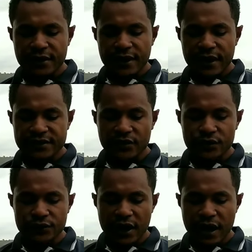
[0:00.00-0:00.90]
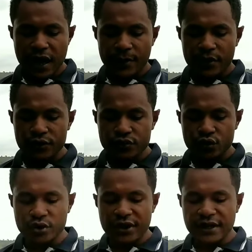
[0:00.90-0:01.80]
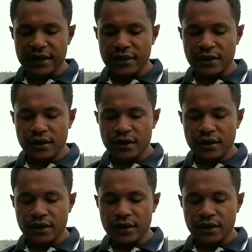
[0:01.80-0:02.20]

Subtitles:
Cash out amount 2 kina.